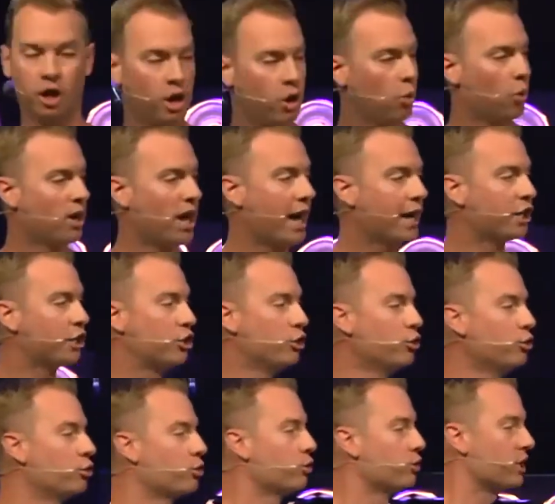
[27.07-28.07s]
When I
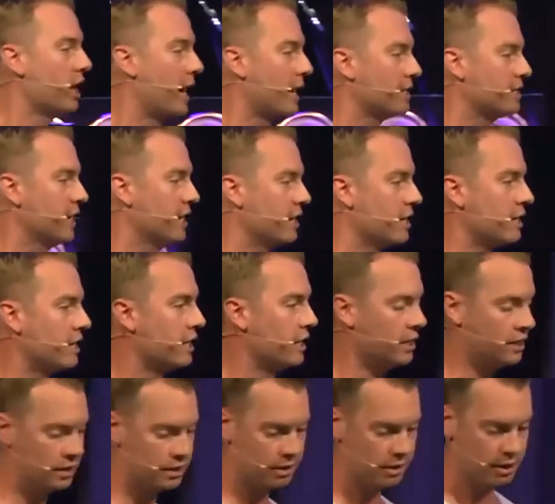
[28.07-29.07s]
Googled
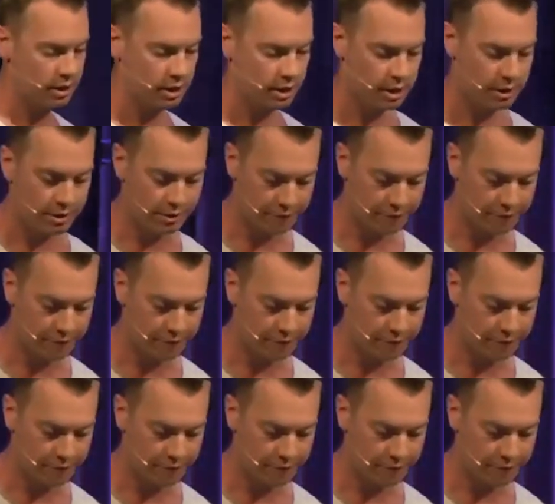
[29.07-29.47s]
identity, the